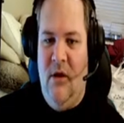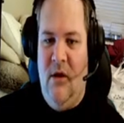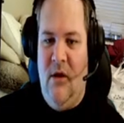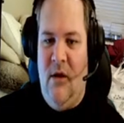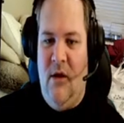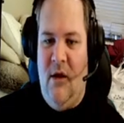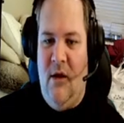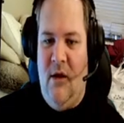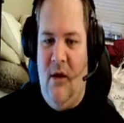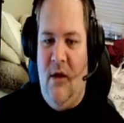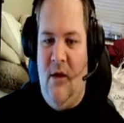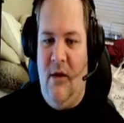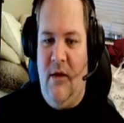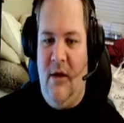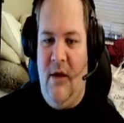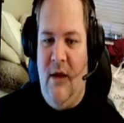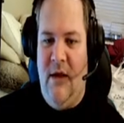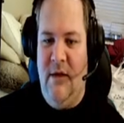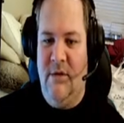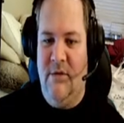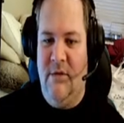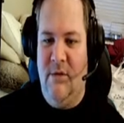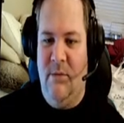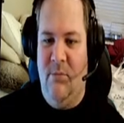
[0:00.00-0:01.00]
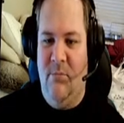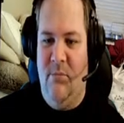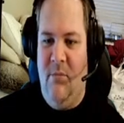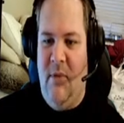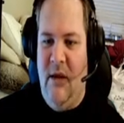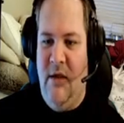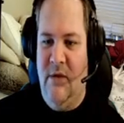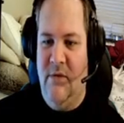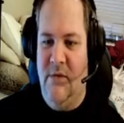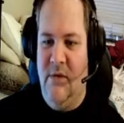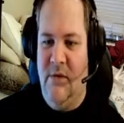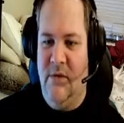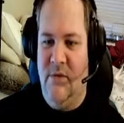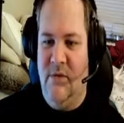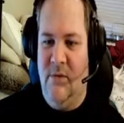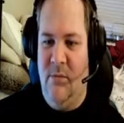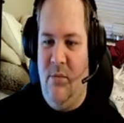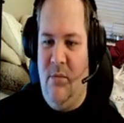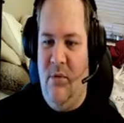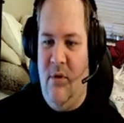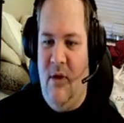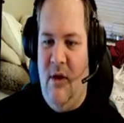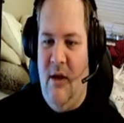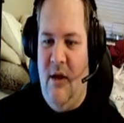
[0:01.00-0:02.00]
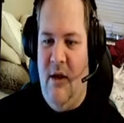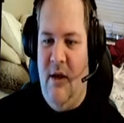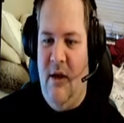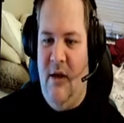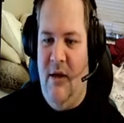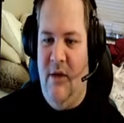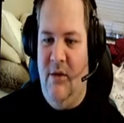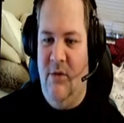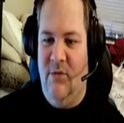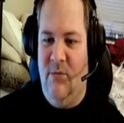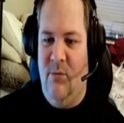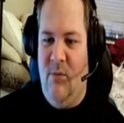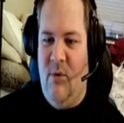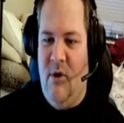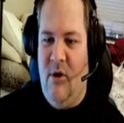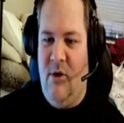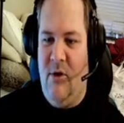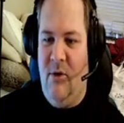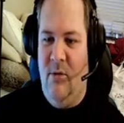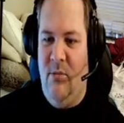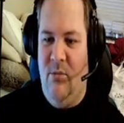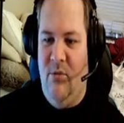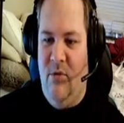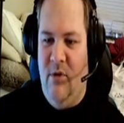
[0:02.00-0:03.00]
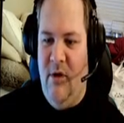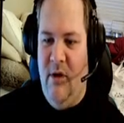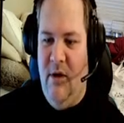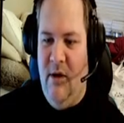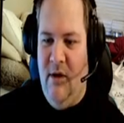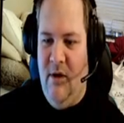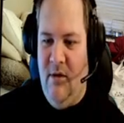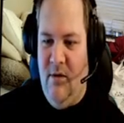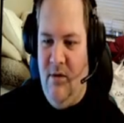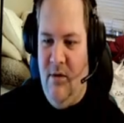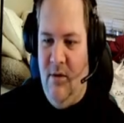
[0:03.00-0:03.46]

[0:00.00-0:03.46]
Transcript: Got some basic supplies, water, bread,